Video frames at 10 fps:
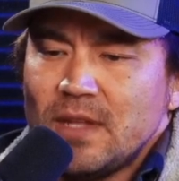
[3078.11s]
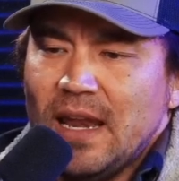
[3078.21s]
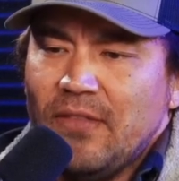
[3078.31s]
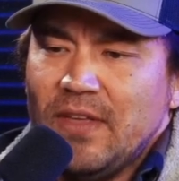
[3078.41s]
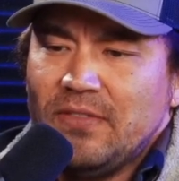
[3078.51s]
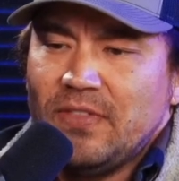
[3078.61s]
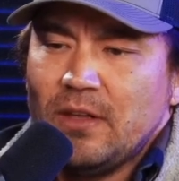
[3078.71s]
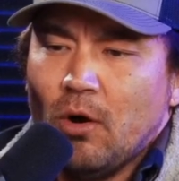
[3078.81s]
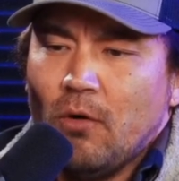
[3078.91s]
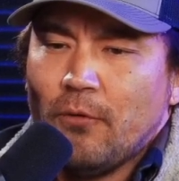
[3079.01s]
And I think
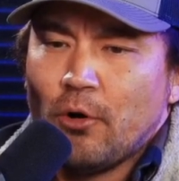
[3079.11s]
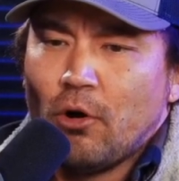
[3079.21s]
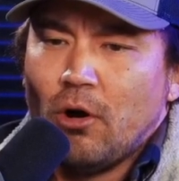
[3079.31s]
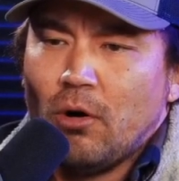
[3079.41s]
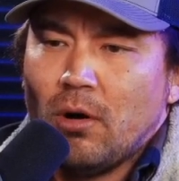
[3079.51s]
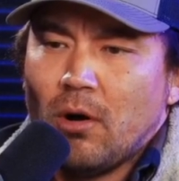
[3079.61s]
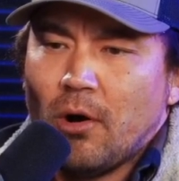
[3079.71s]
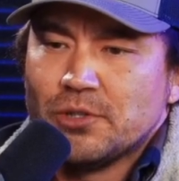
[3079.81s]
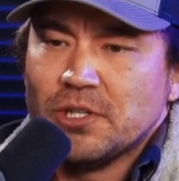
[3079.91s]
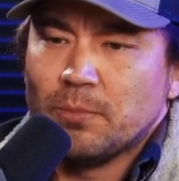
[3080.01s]
the overall
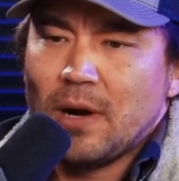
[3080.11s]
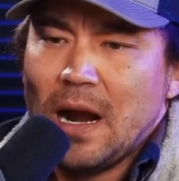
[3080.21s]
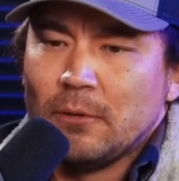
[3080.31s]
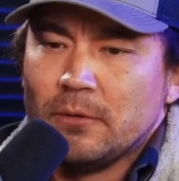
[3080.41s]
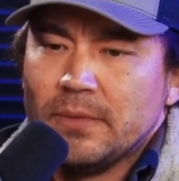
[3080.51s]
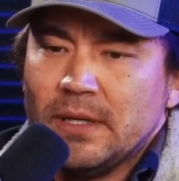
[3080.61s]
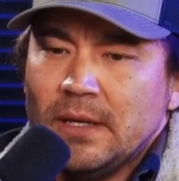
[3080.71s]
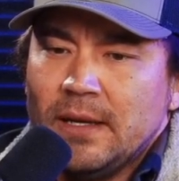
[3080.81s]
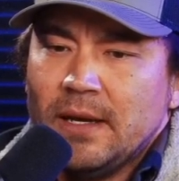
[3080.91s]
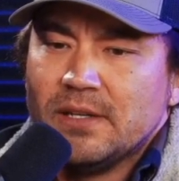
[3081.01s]
arching problem
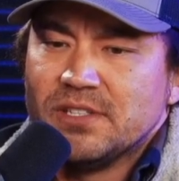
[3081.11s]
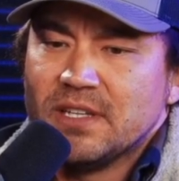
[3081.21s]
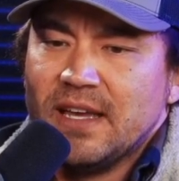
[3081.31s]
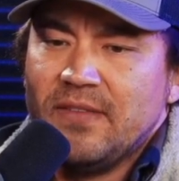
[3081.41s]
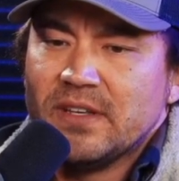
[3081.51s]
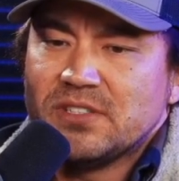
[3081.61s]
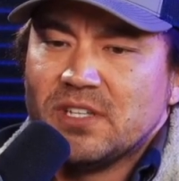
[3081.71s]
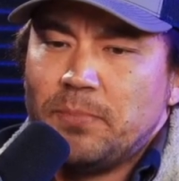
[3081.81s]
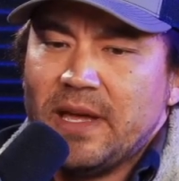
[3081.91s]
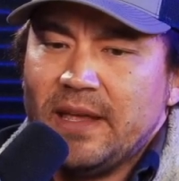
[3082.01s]
is, again, this
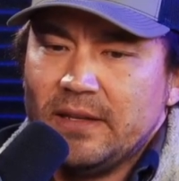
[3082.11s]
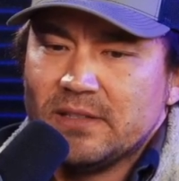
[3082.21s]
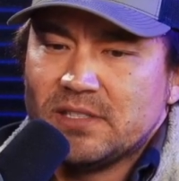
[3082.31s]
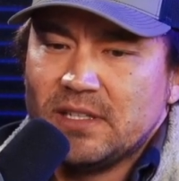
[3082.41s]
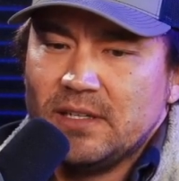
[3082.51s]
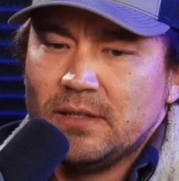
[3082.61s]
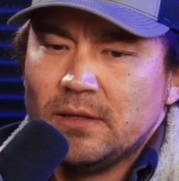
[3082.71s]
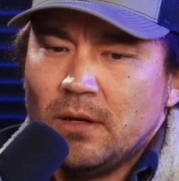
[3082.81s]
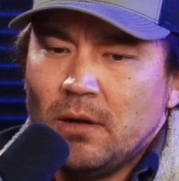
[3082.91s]
dependency